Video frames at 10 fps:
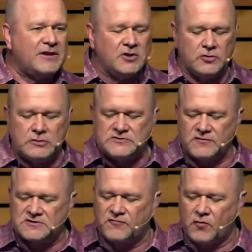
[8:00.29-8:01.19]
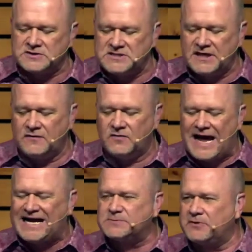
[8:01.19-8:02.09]
news, verse 14, the
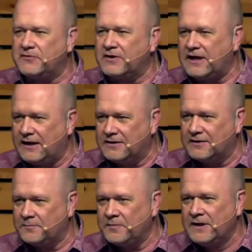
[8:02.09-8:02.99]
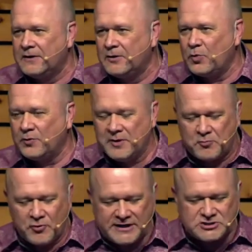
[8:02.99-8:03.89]
gospel of the kingdom will be
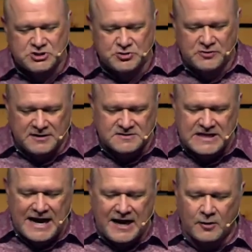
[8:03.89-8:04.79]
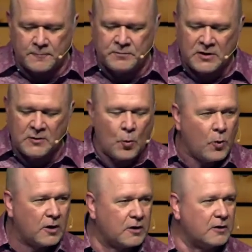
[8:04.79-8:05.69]
preached to the entire
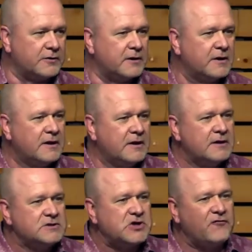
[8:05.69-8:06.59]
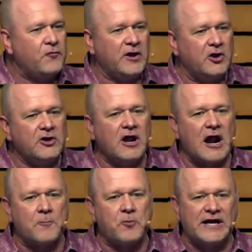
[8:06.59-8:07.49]
world. So if we look at
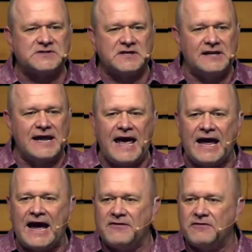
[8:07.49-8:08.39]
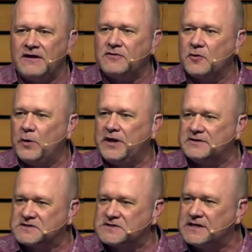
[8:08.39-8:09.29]
our present day, I think that we
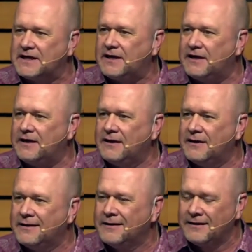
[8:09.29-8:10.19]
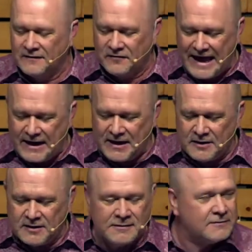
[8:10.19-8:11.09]
can see that
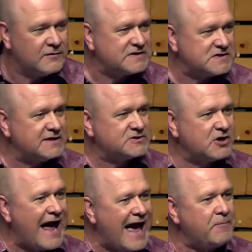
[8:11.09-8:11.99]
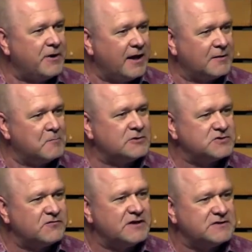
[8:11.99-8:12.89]
these things are happening. Most
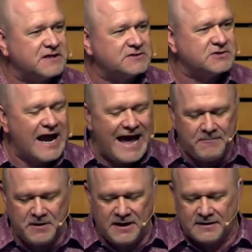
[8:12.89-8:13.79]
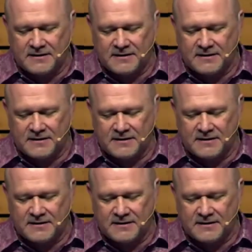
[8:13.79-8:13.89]
of these things are happening.